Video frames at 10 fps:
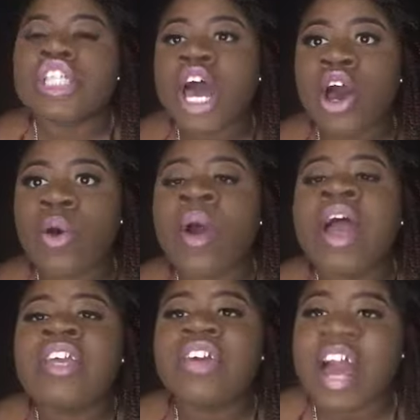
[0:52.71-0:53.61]
So,
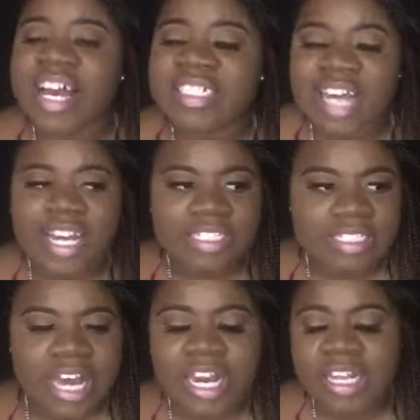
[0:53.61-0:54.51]
you guys, I
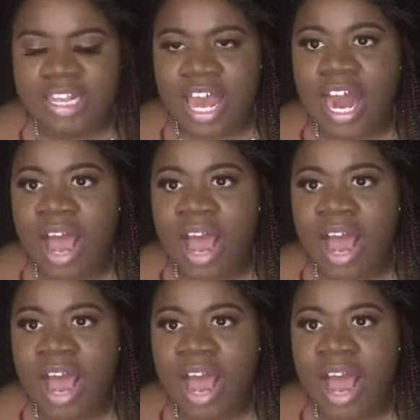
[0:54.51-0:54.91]
decided that